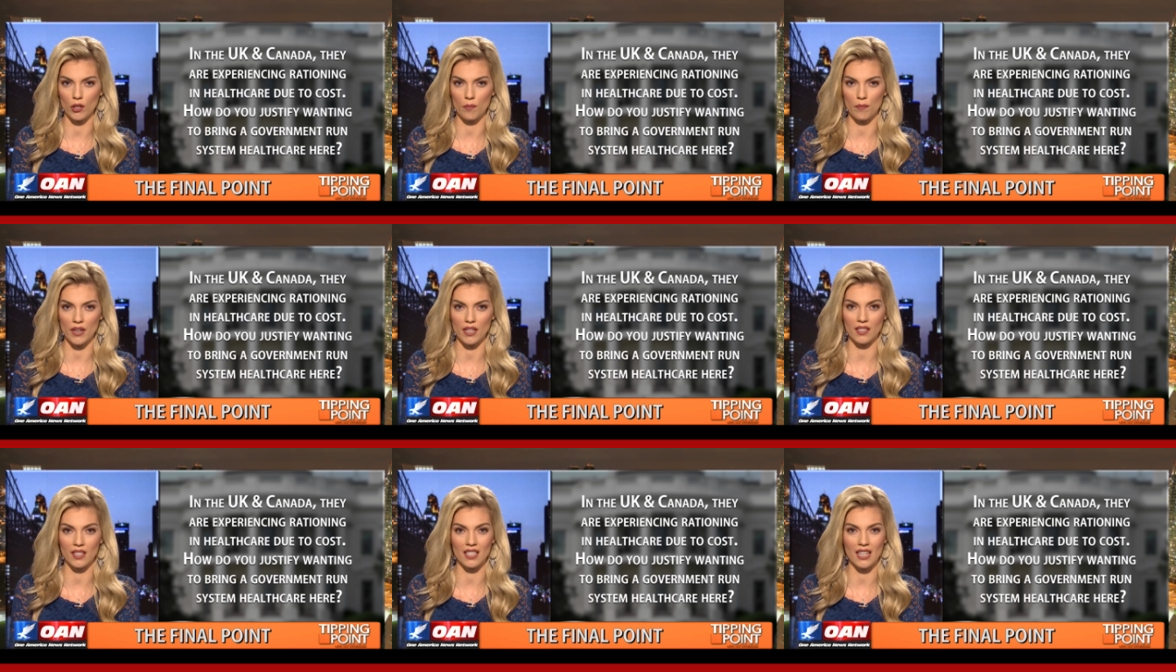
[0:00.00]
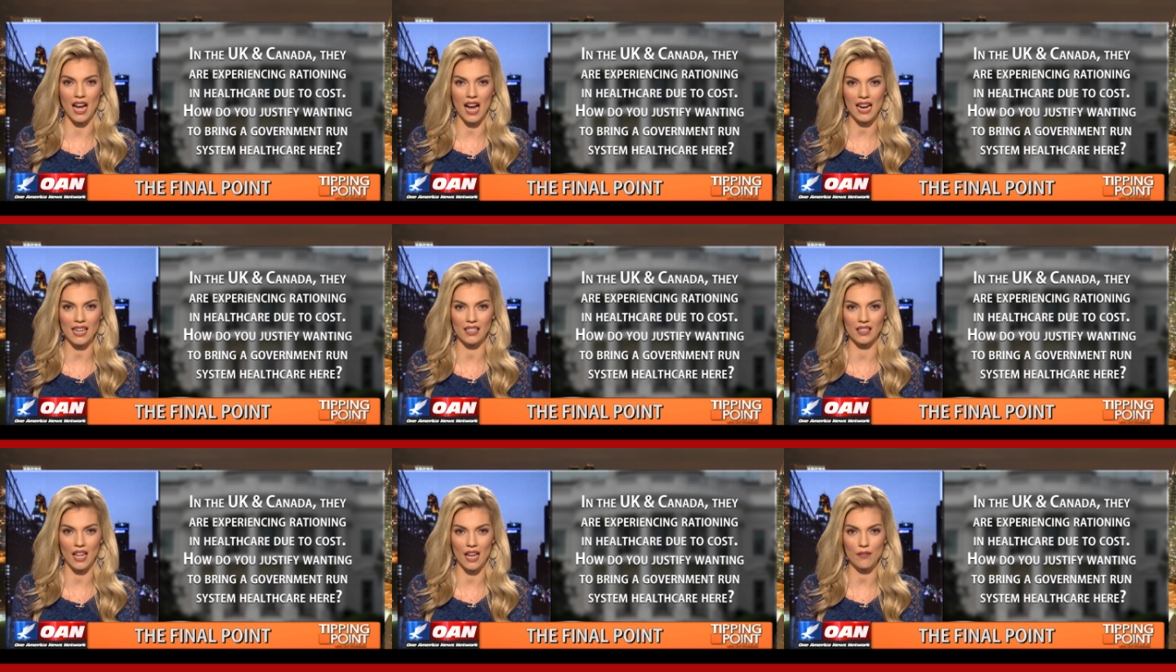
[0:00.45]
are being
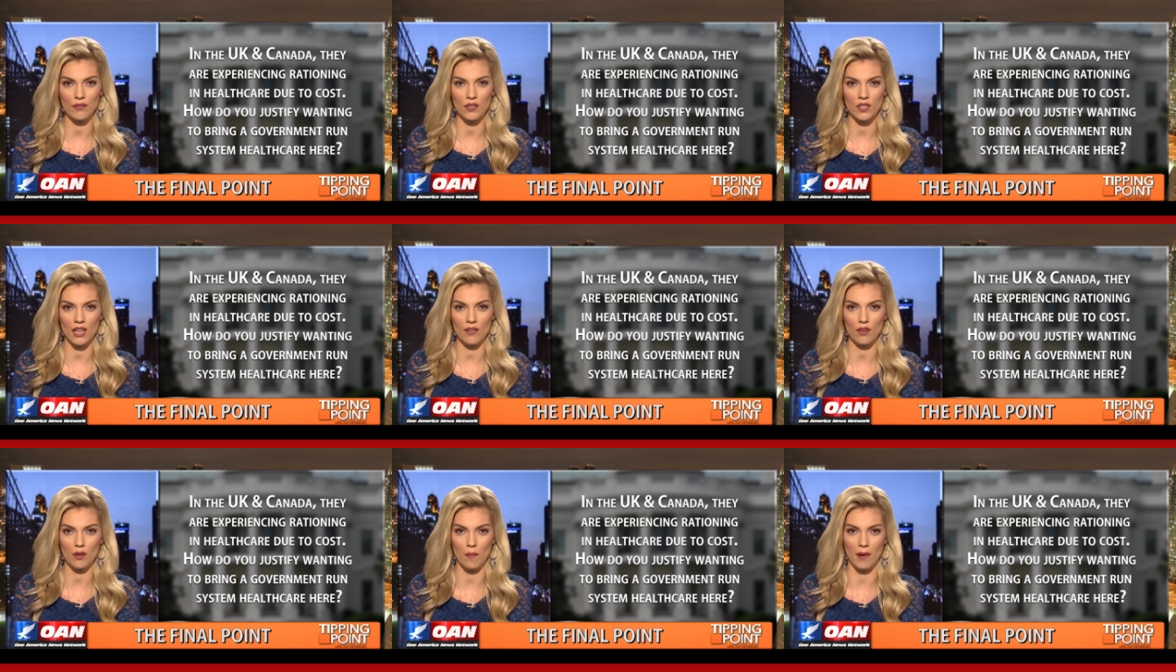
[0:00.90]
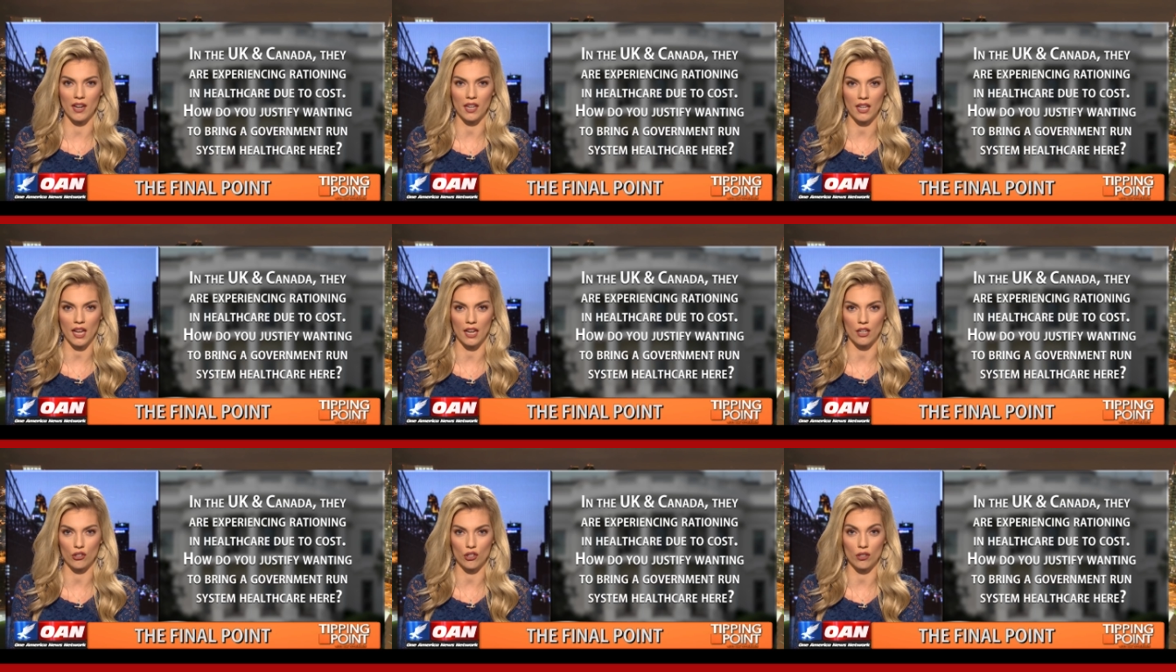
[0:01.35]
denied life-saving
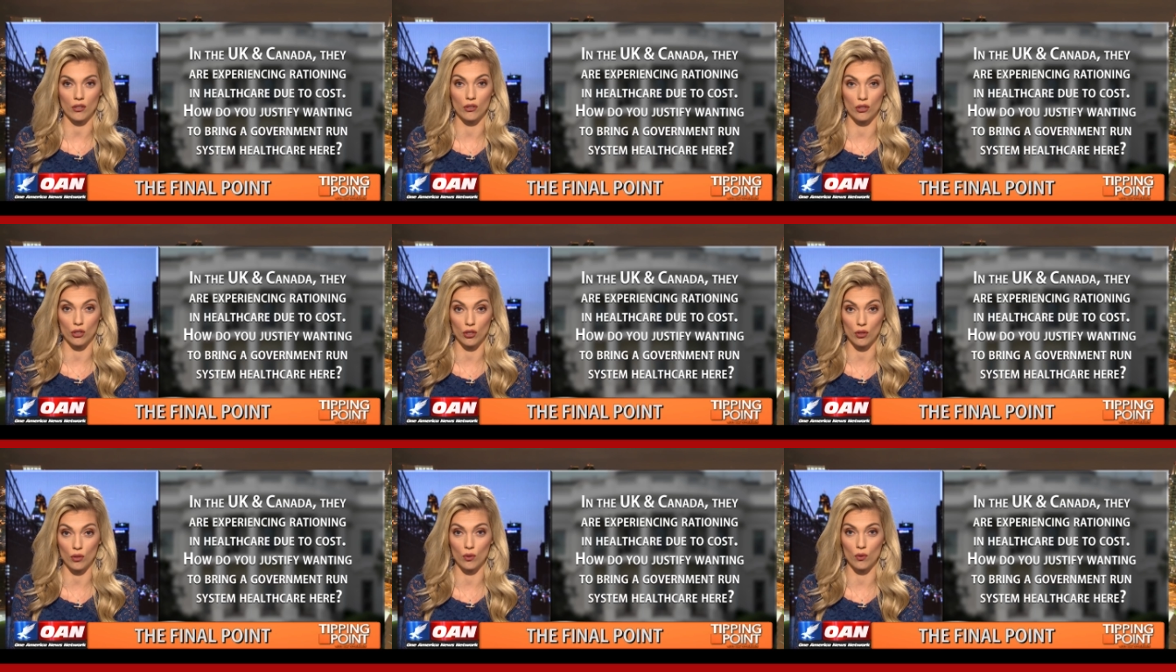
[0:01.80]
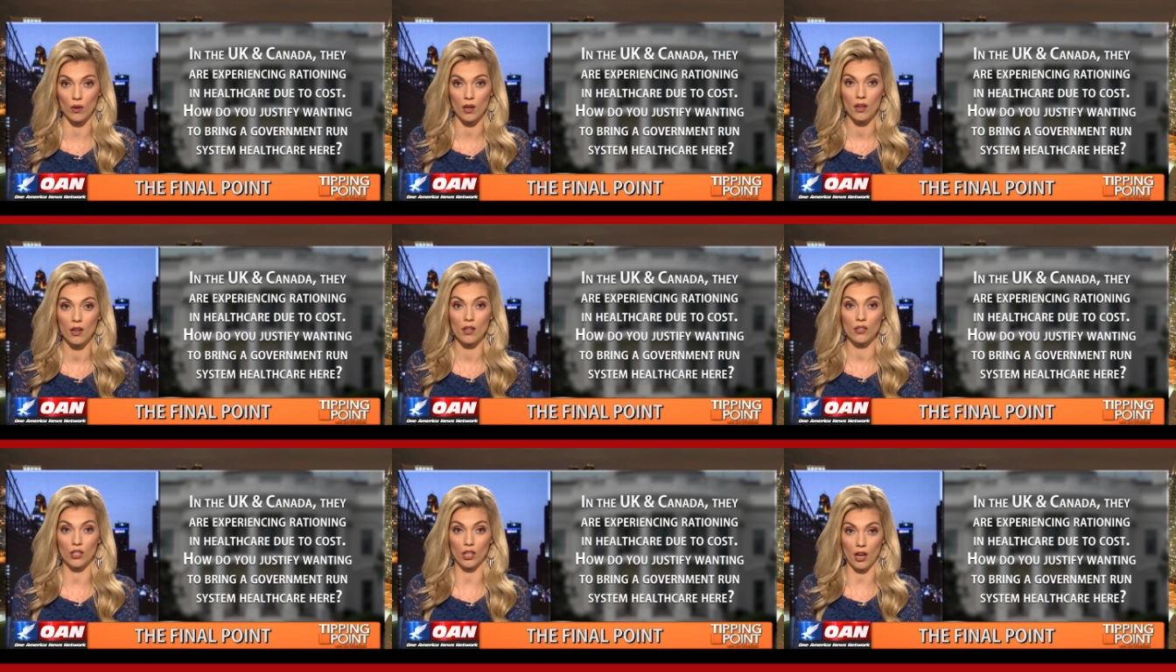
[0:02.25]
medication due
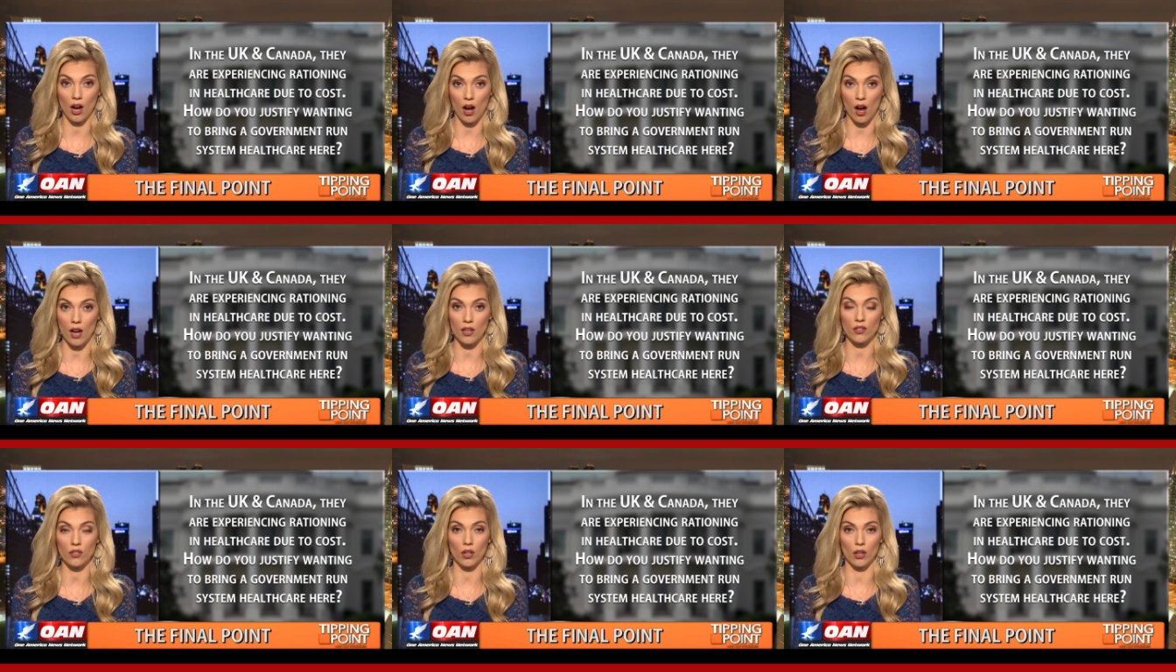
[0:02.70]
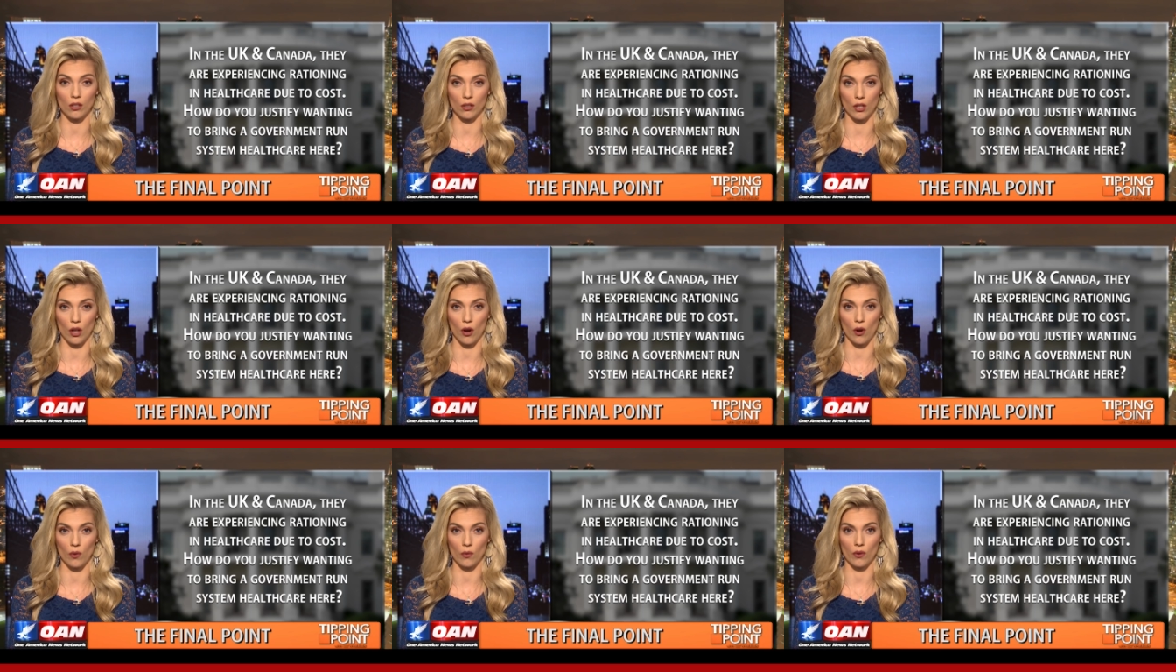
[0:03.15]
to cost
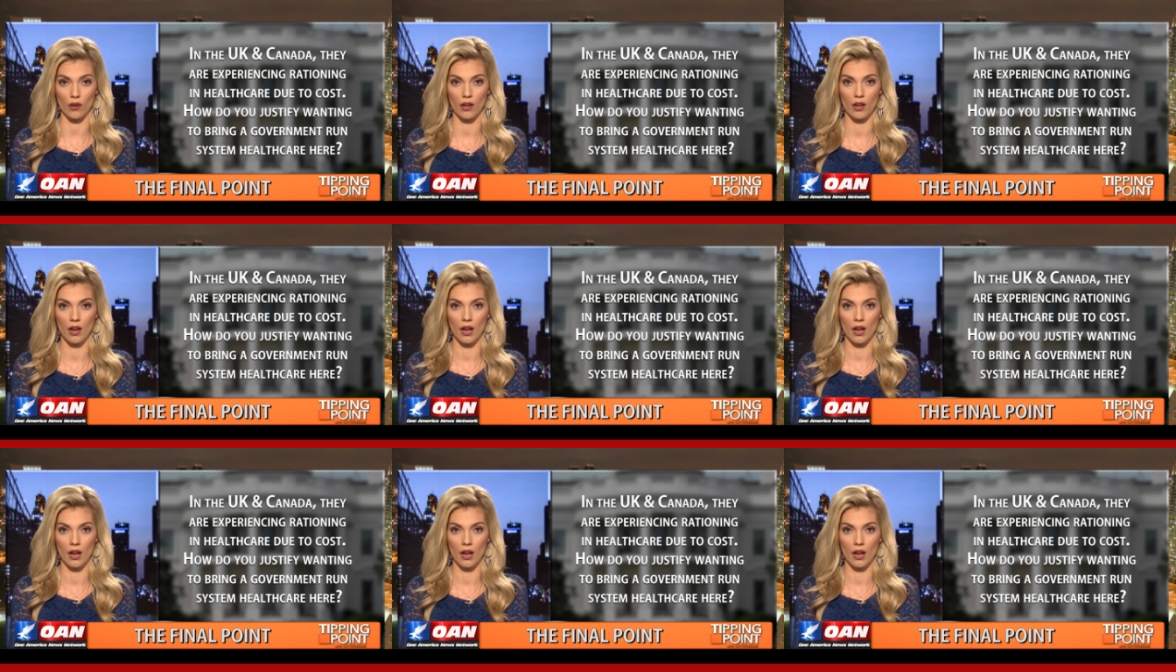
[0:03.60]
alone.